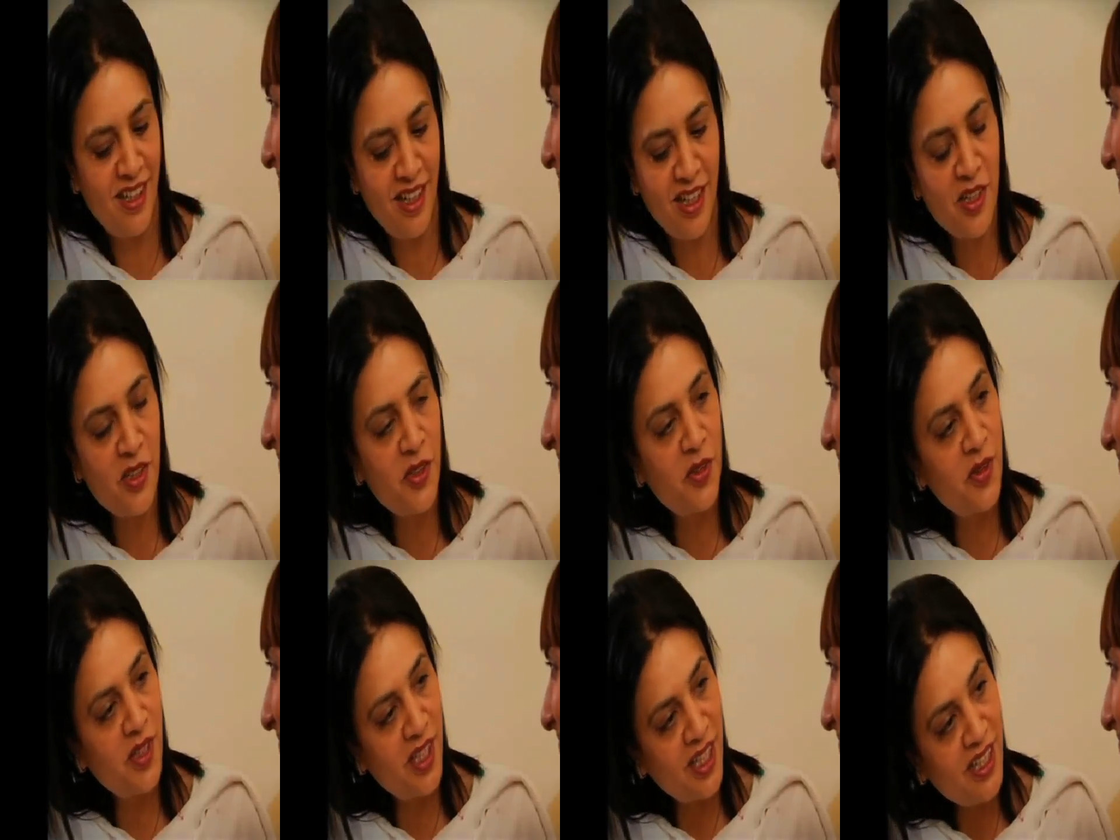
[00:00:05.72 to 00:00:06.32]

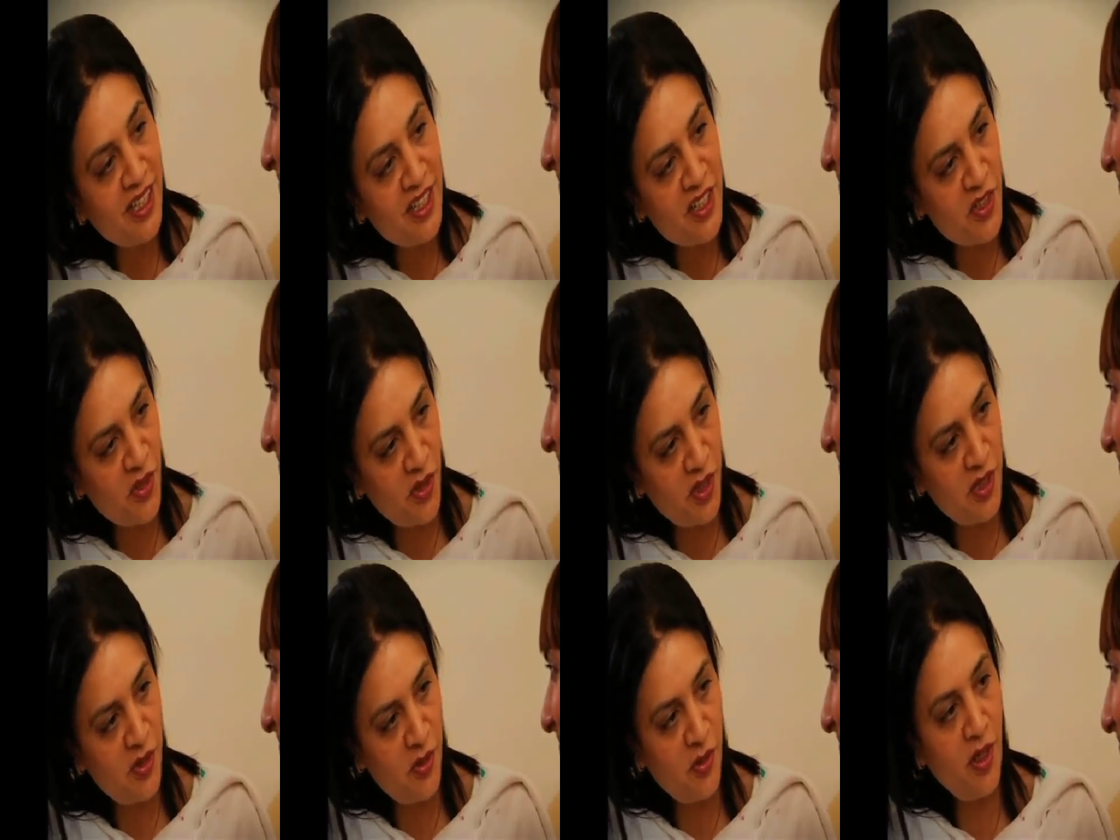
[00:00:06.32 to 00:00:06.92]
Are you really
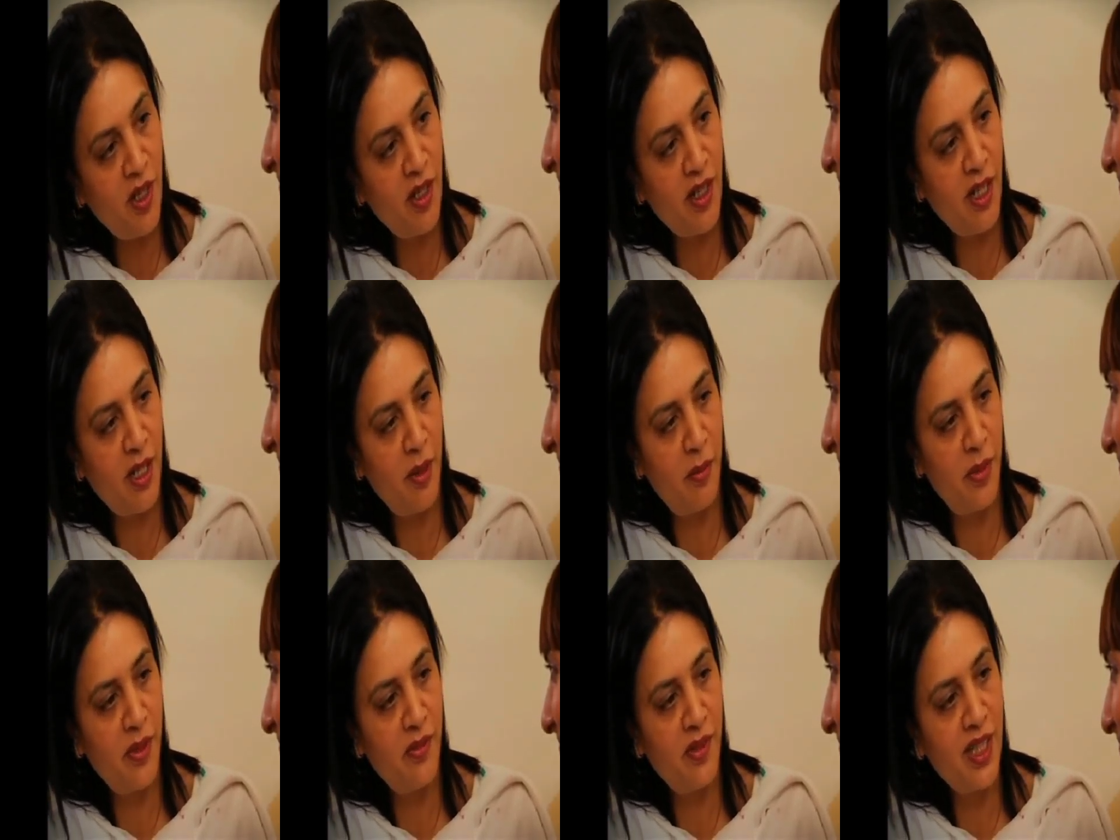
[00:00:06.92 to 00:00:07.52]
sure you are
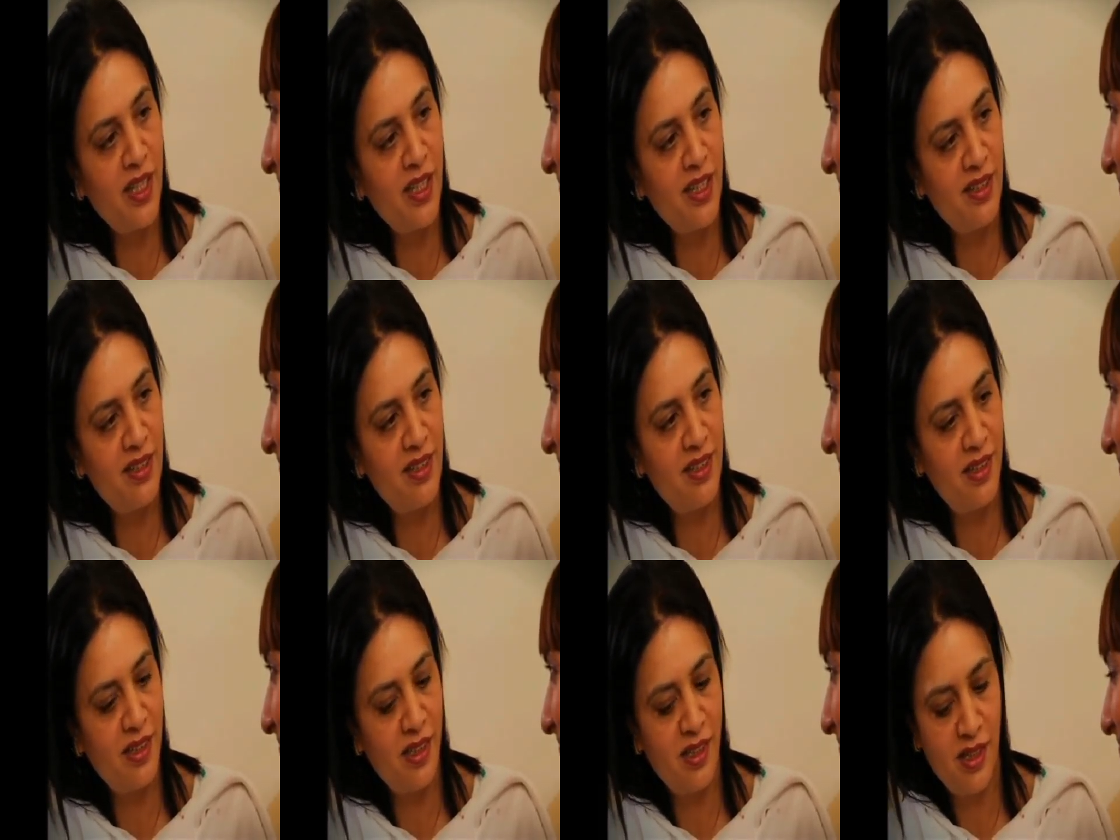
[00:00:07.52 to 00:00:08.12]
happy with
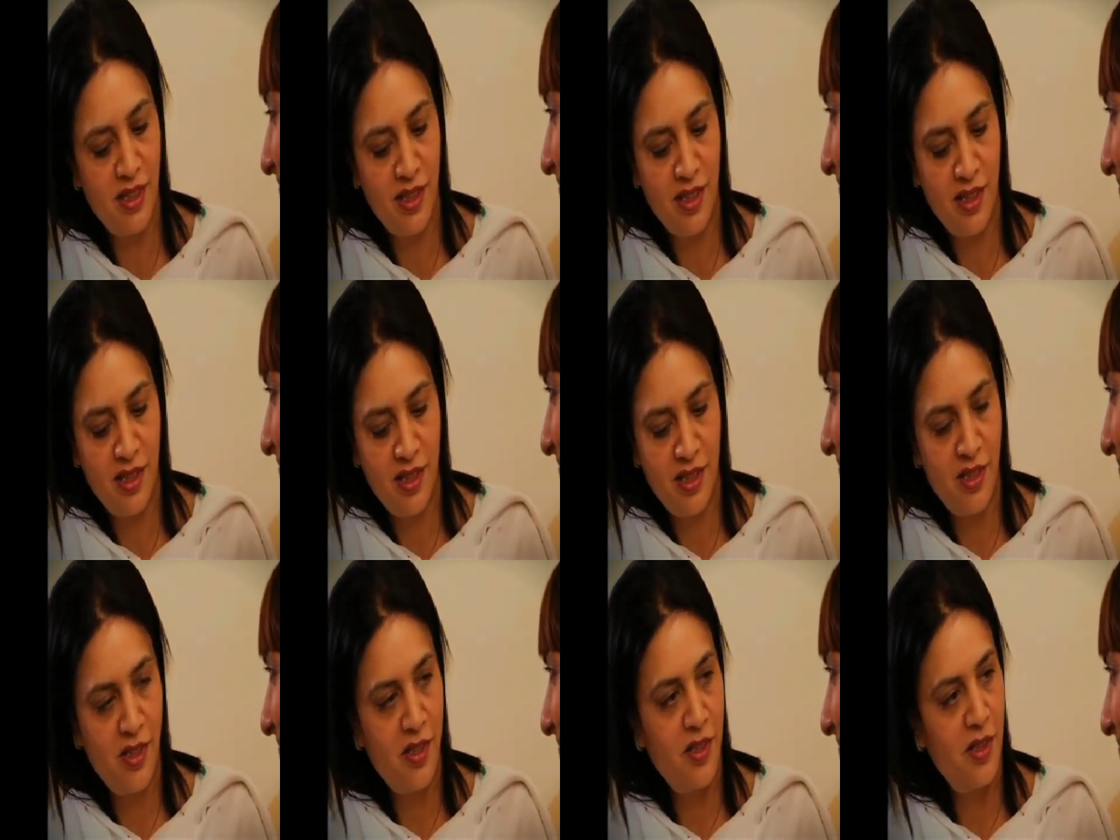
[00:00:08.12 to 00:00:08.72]
this?
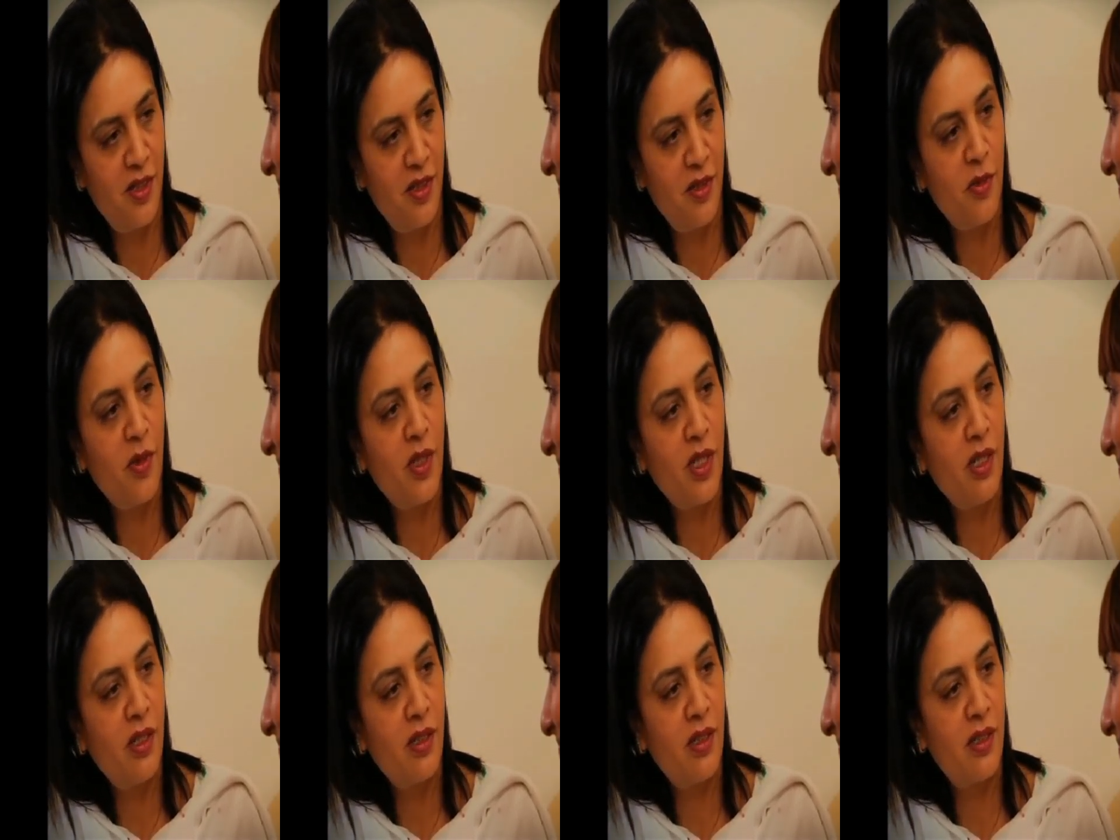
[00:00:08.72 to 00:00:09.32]

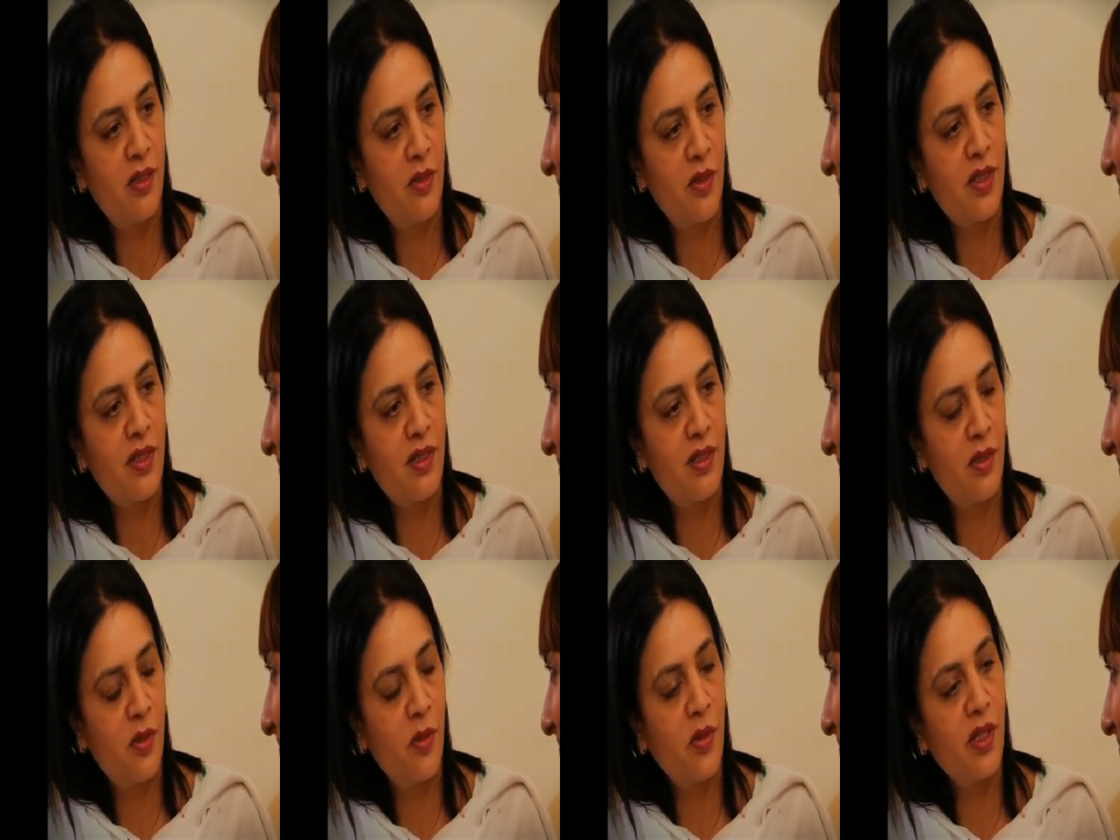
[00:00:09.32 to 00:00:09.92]
You are not
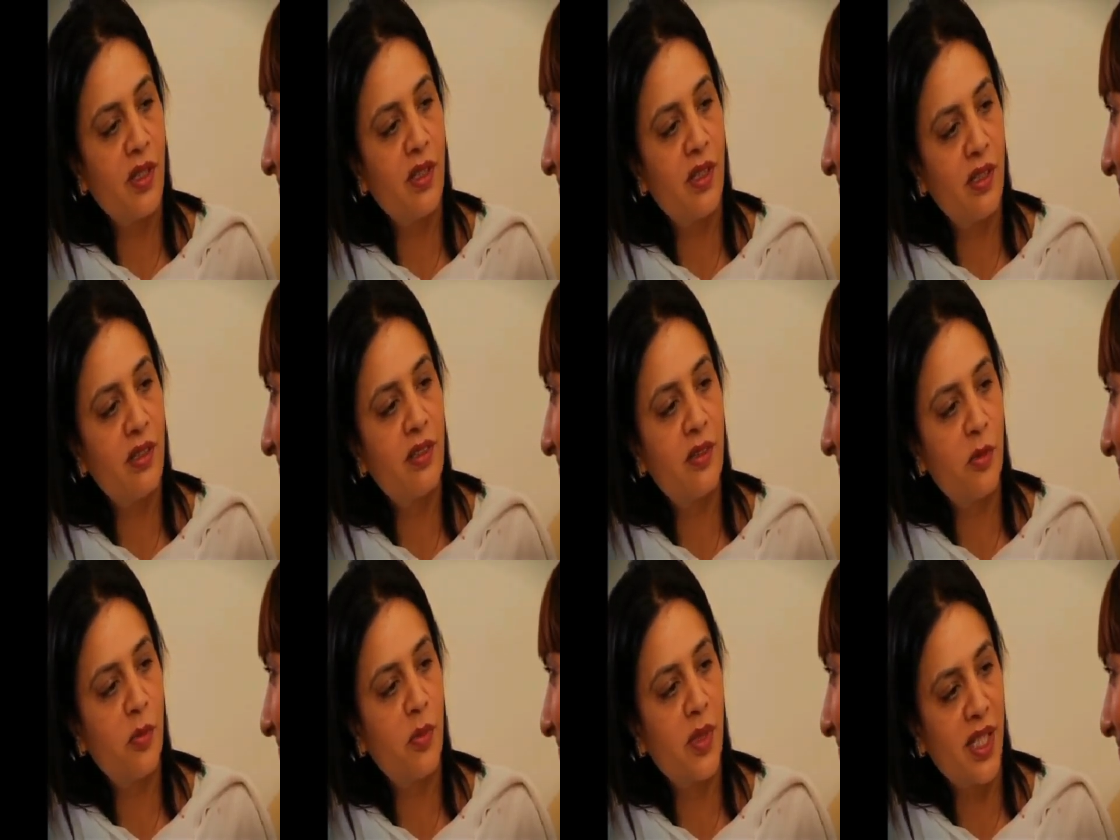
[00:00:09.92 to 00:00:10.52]
just doing
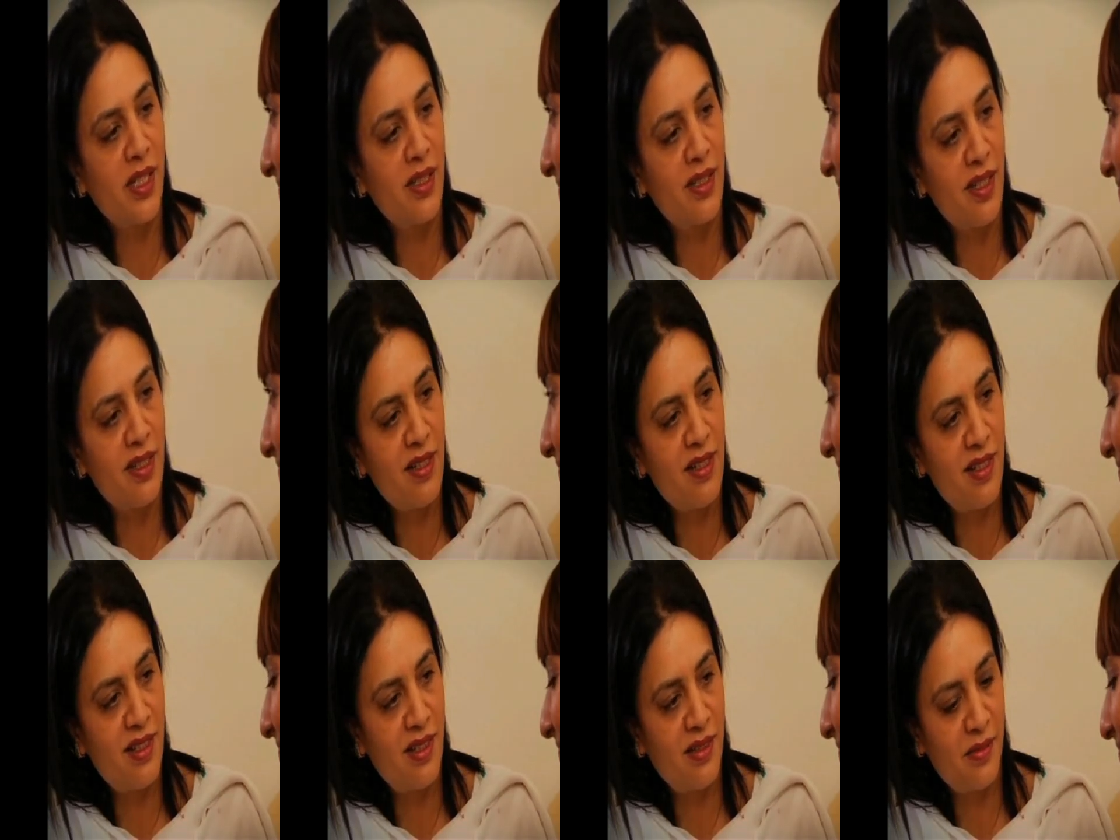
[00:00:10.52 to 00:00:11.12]
this to please
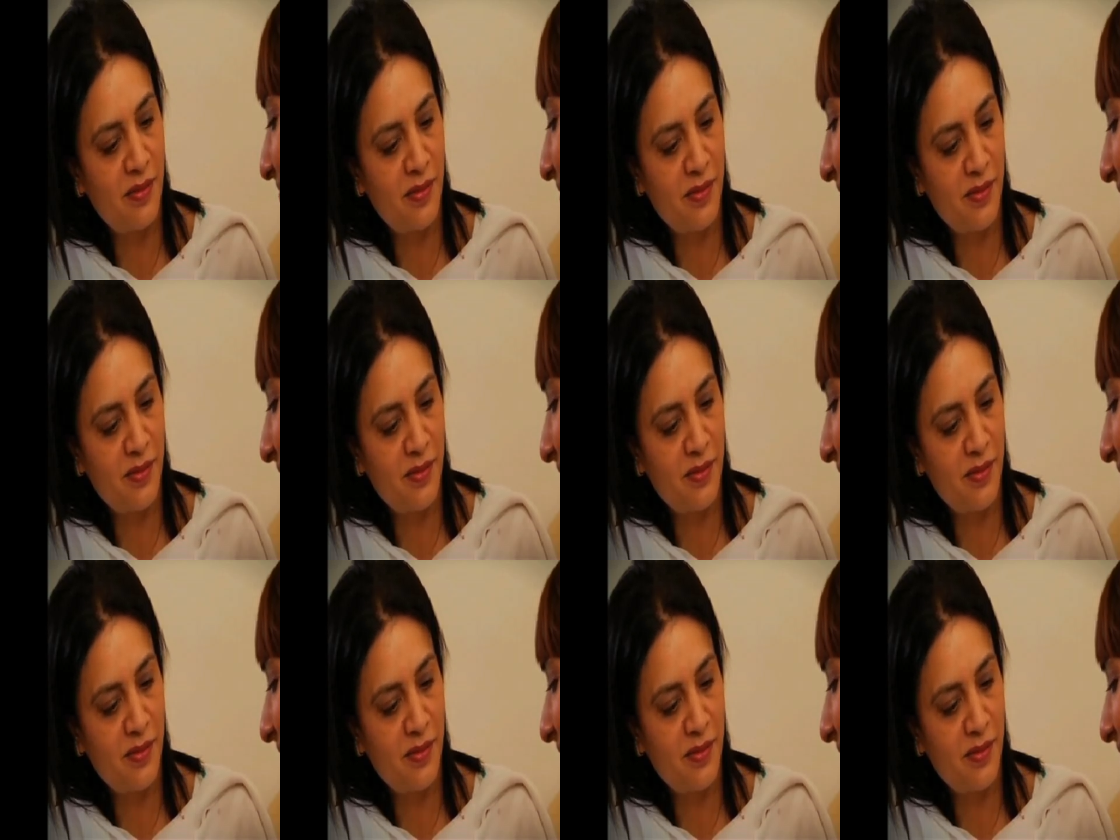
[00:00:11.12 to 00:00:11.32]
us.